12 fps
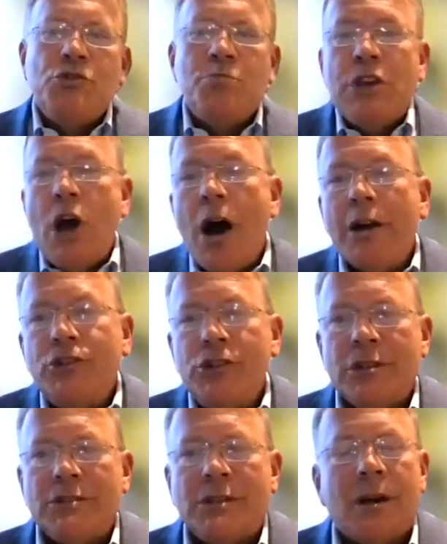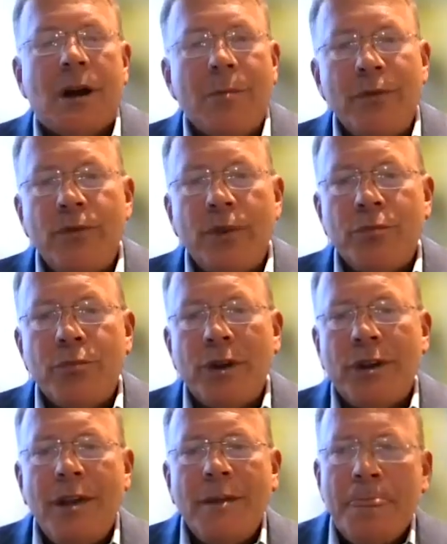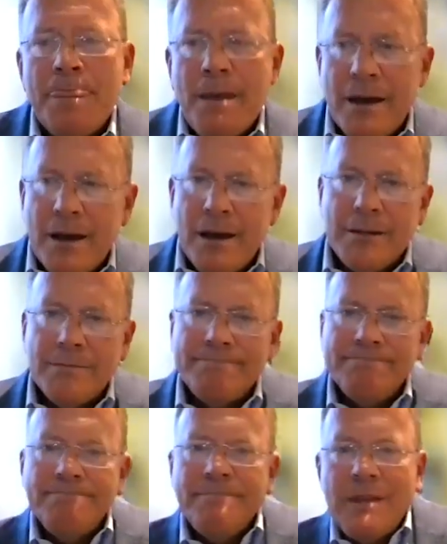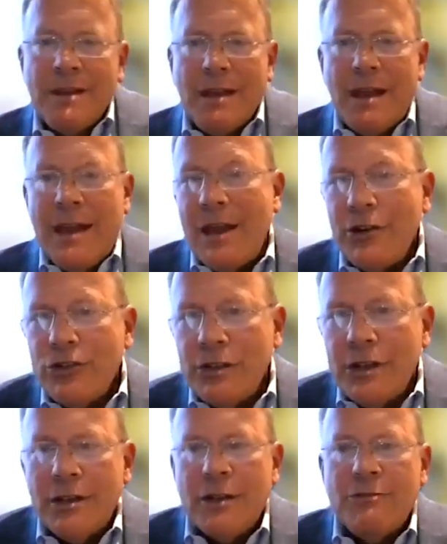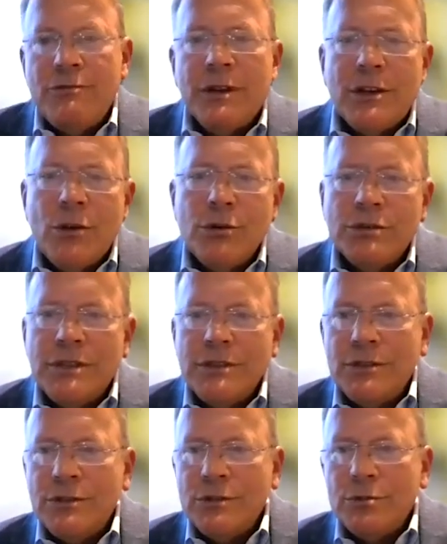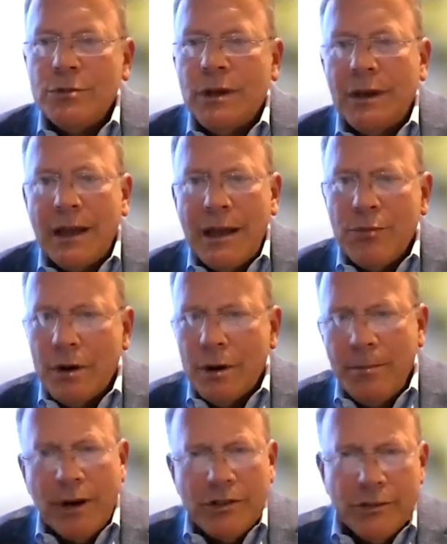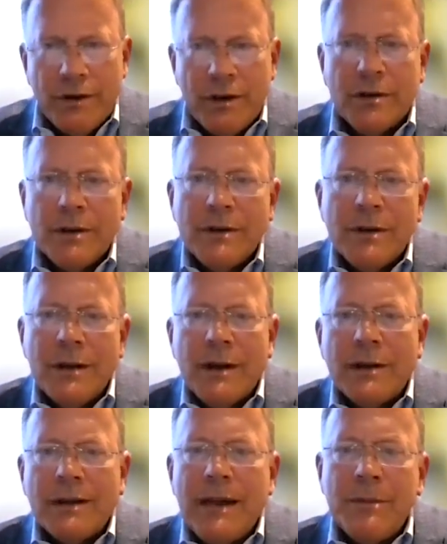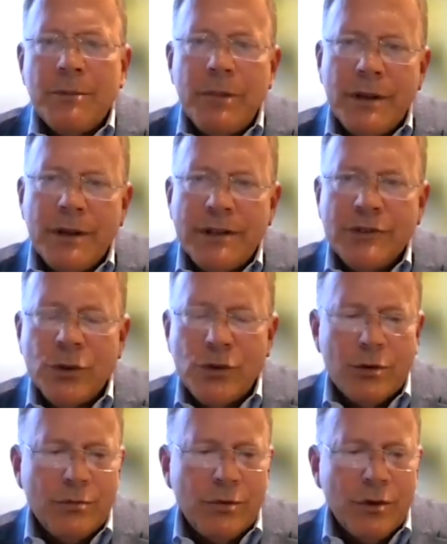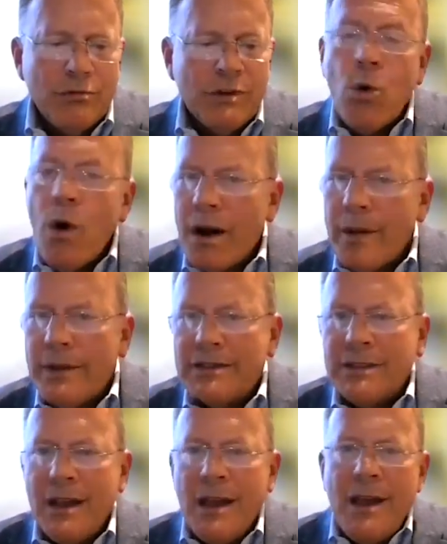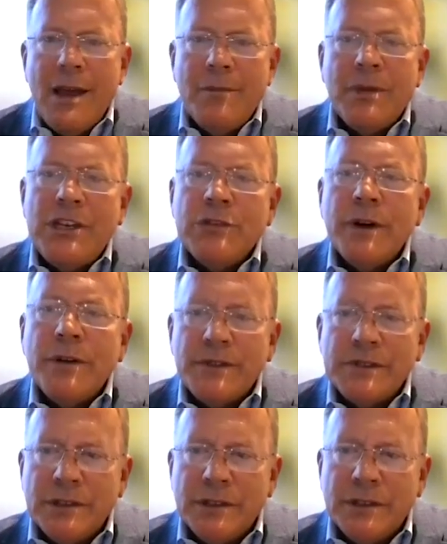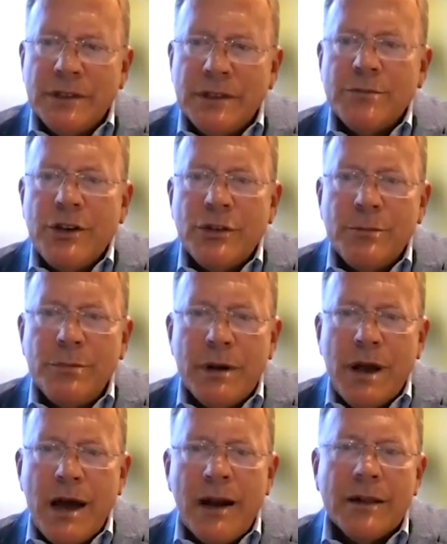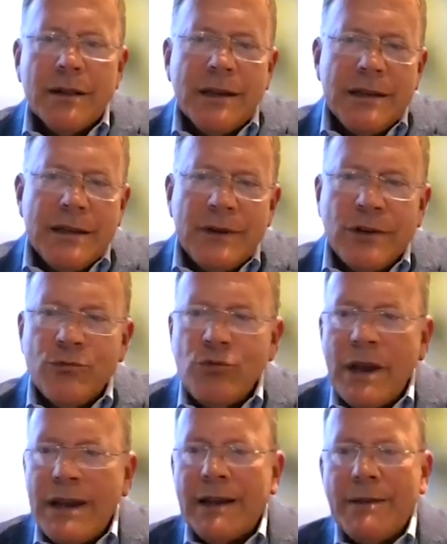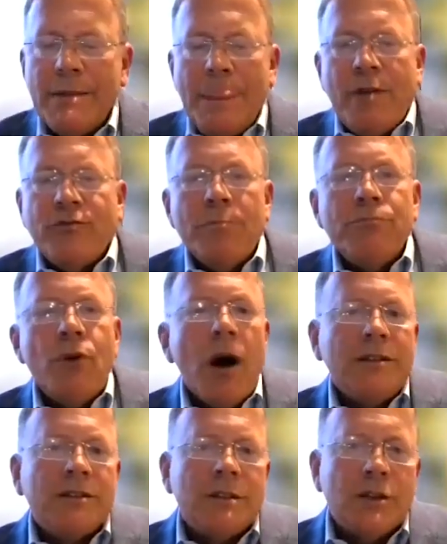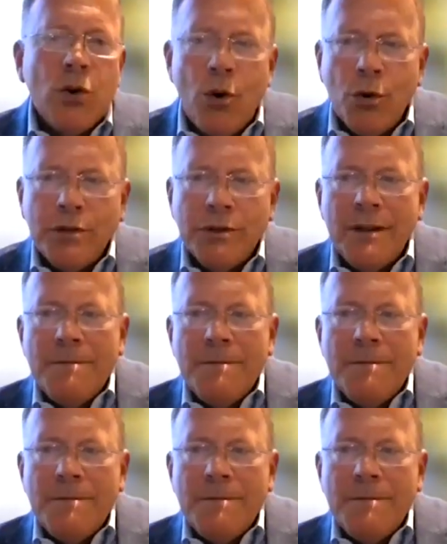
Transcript: beyond just the carbon footprint and energy. It really goes into labor and a bunch of other capabilities or requirements. But each of our facilities are measured periodically and given a rating from bronze to gold,